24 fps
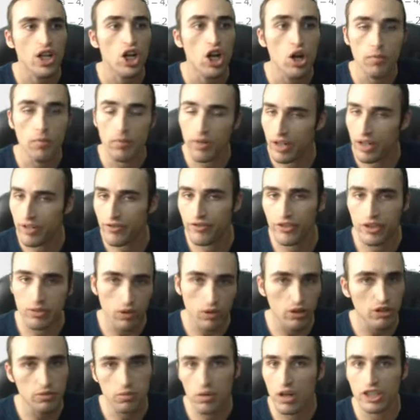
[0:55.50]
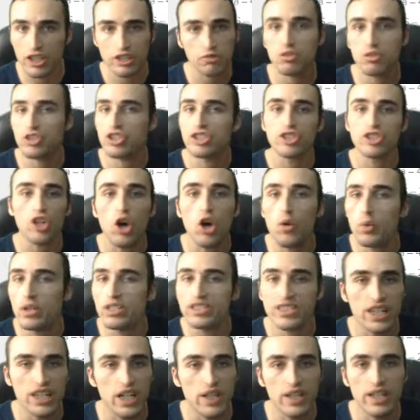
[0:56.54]
But for the most part, Switch is always
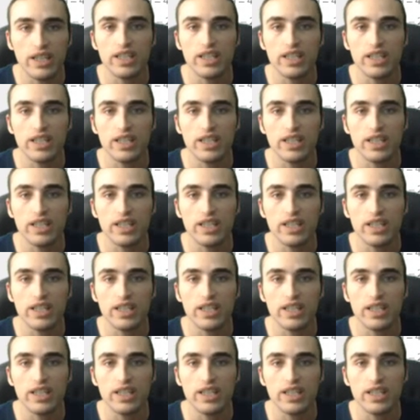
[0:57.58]
selling